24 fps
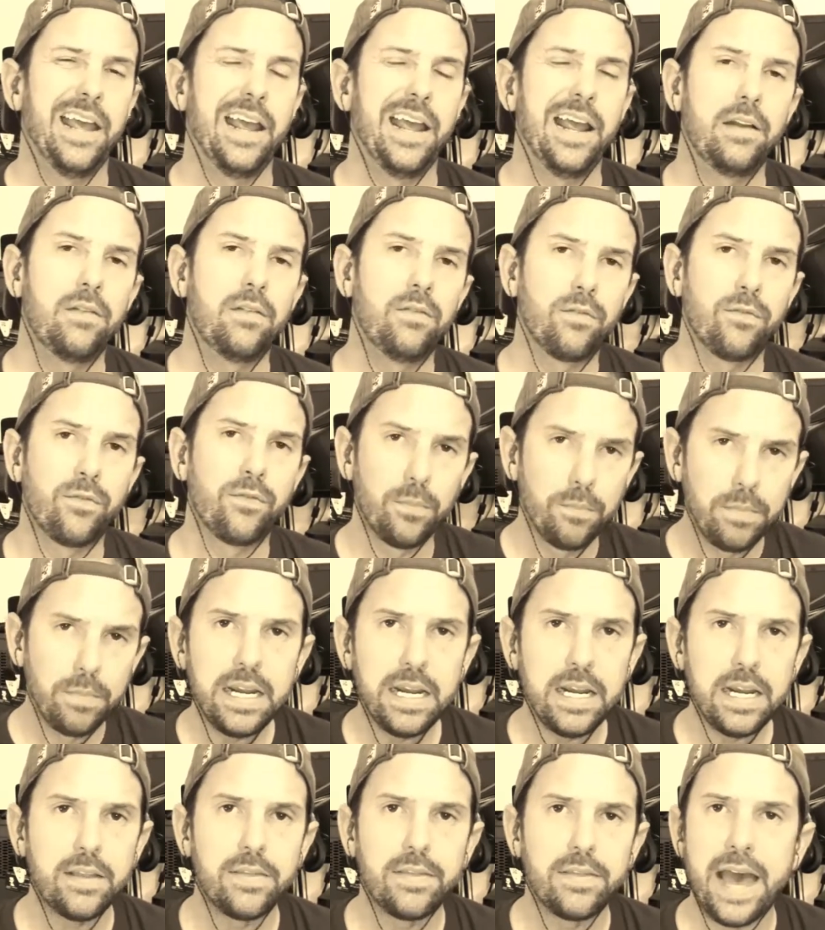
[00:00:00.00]
And for
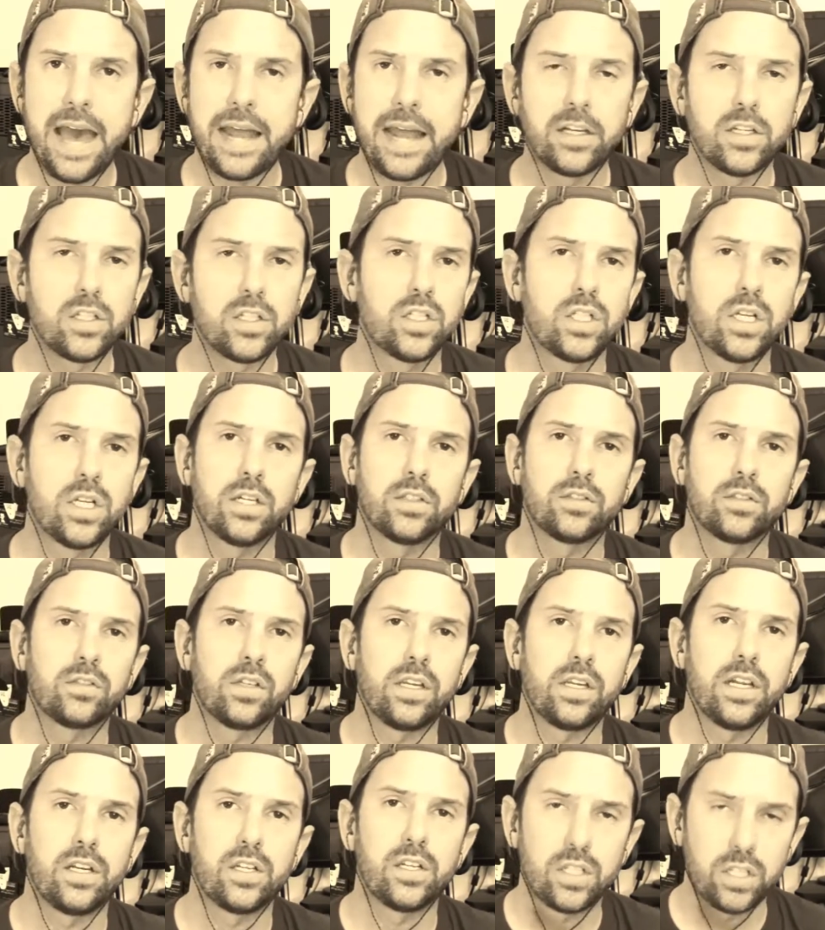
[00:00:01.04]
me, that is just
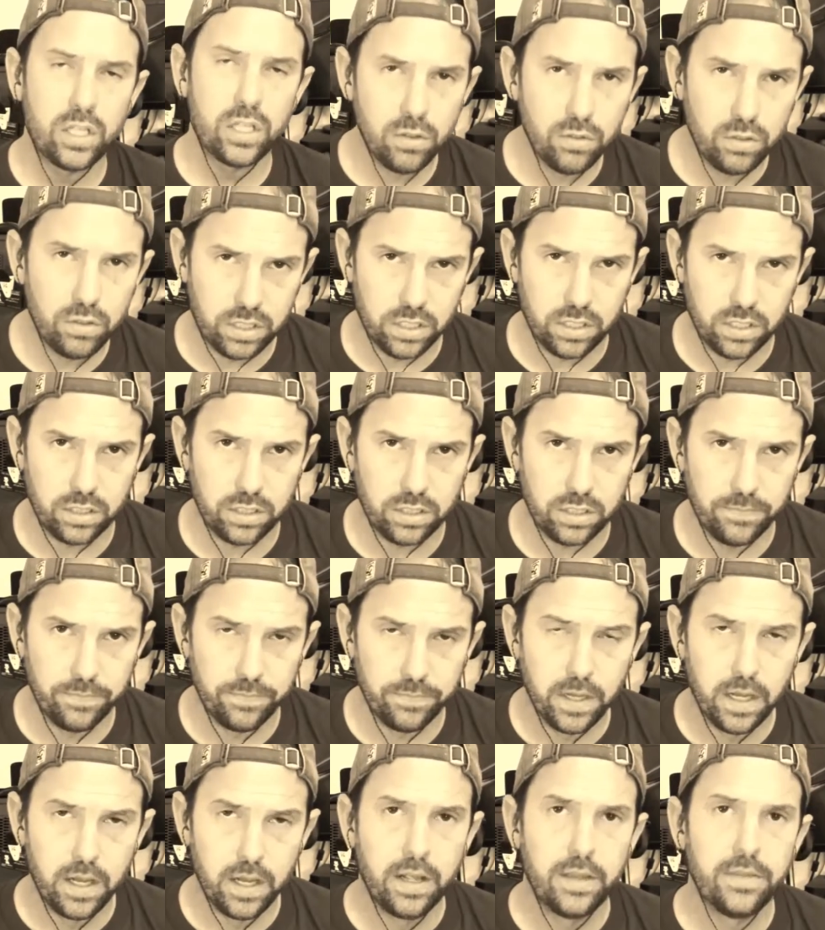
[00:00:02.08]
excuses.
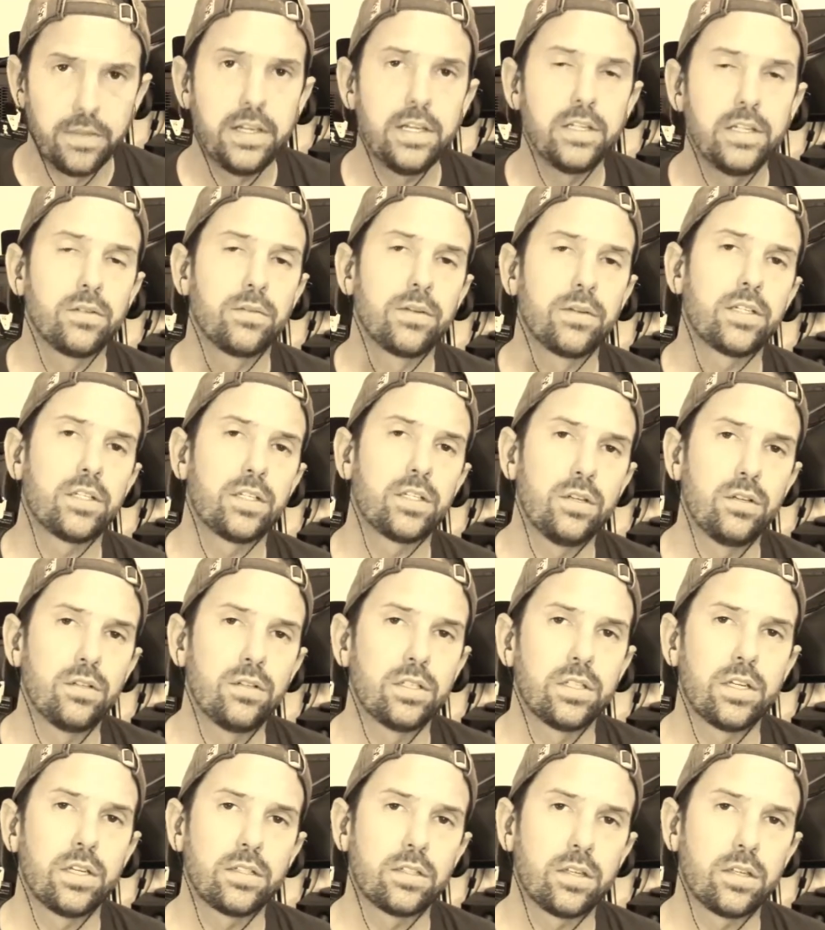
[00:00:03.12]
These are
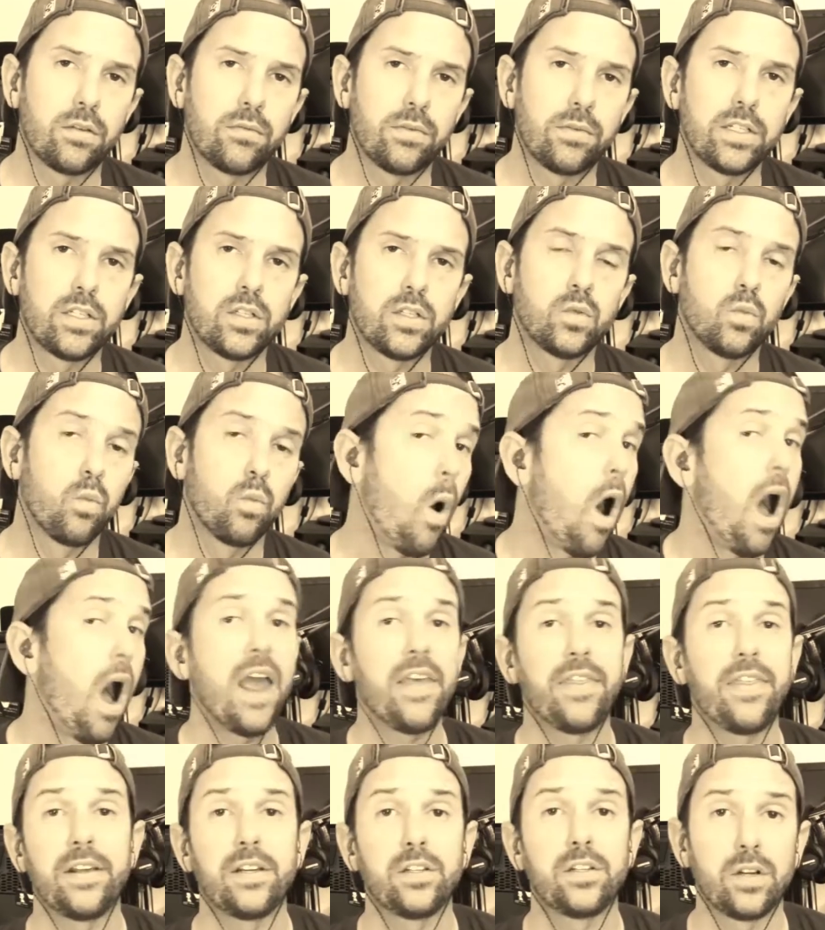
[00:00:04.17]
excuses as to the reasons
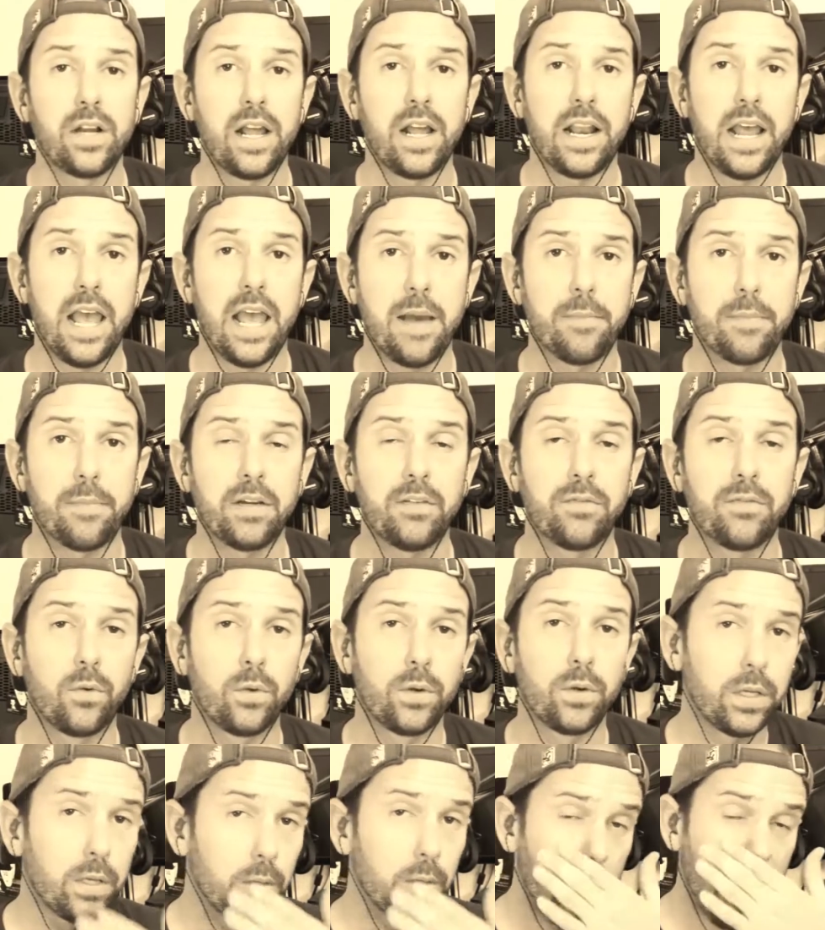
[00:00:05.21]
why things are not happening
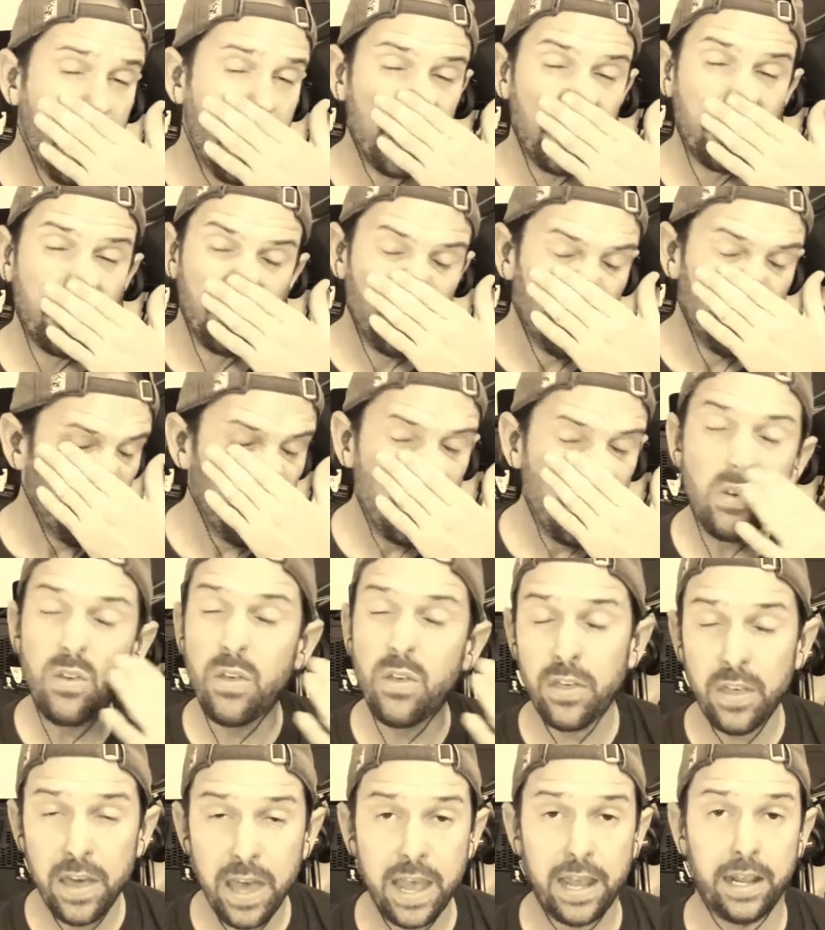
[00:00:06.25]
for you. And if you
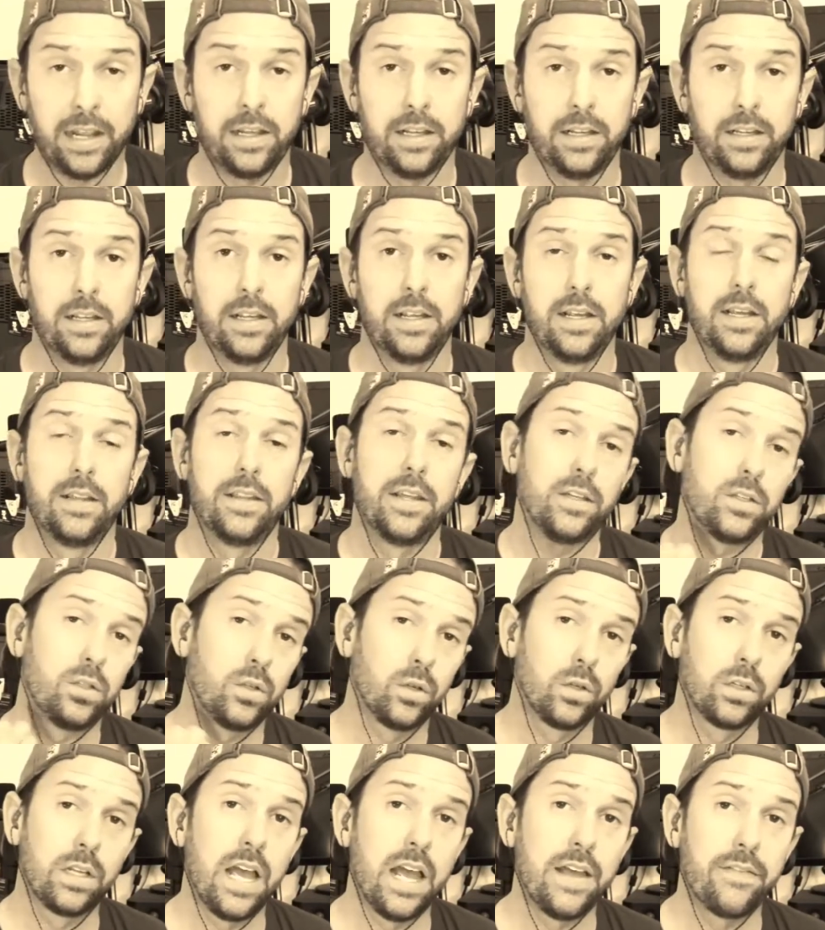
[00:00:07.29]
think that
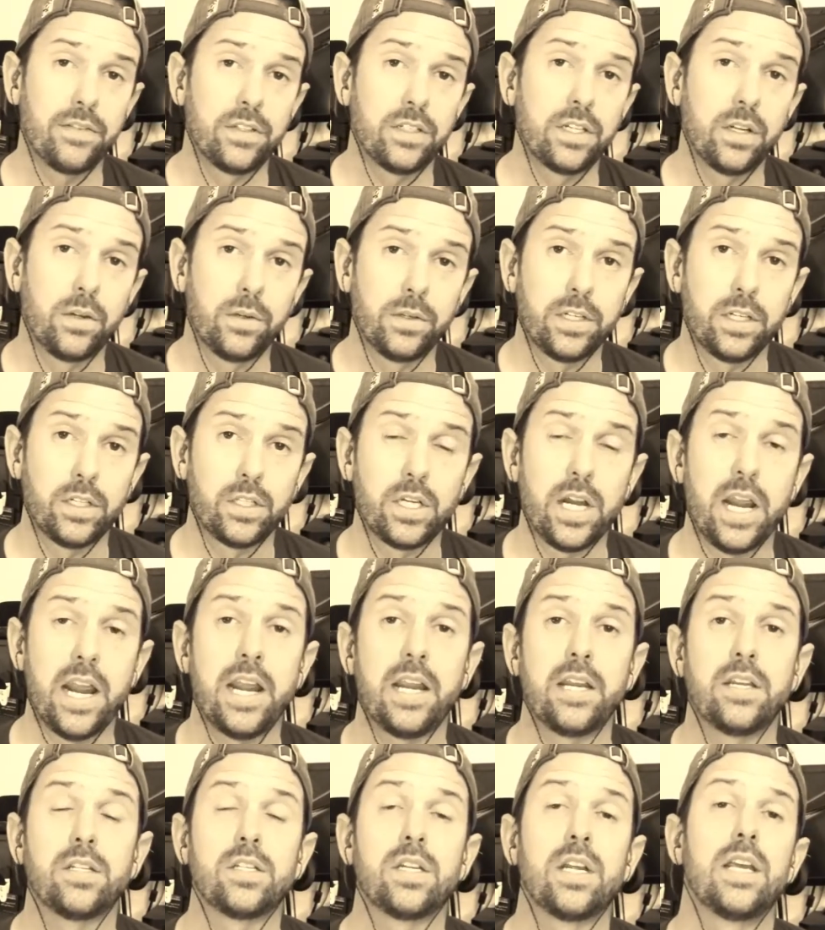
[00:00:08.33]
your life is going to
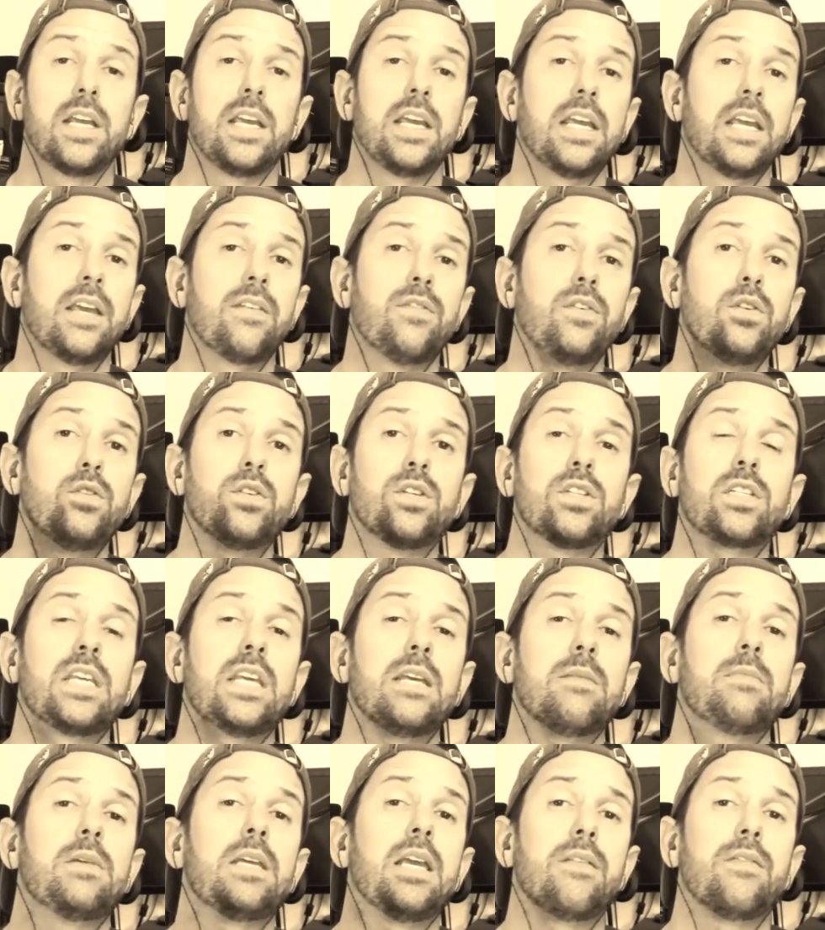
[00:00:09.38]
change, if you just
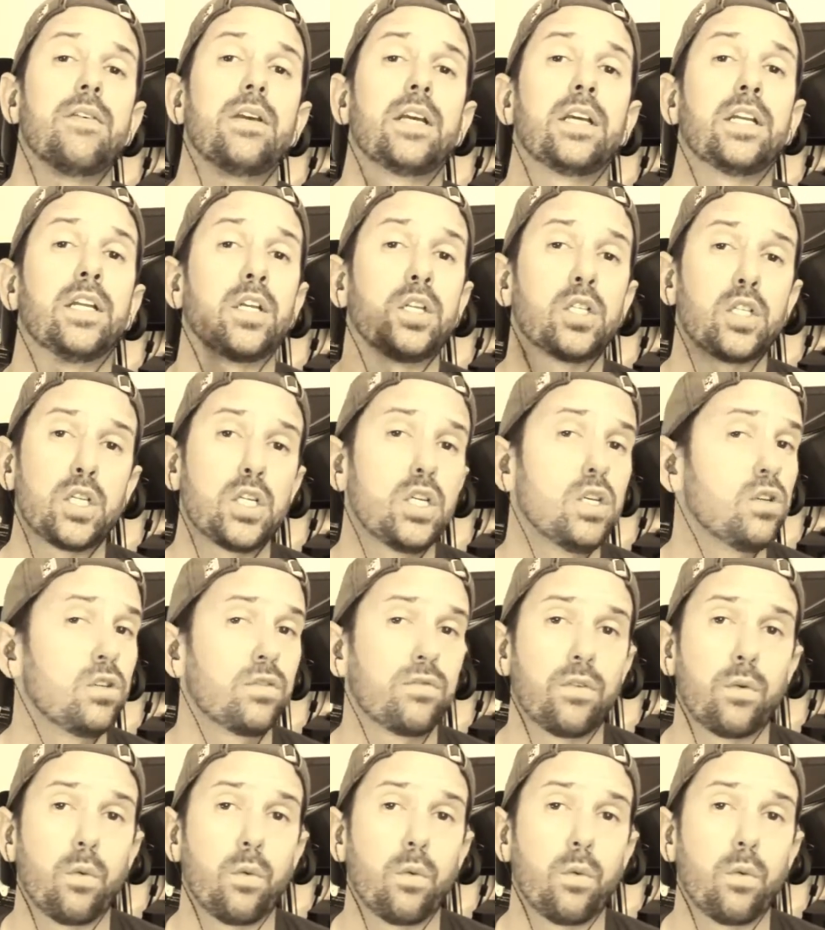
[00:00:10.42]
keep giving an excuse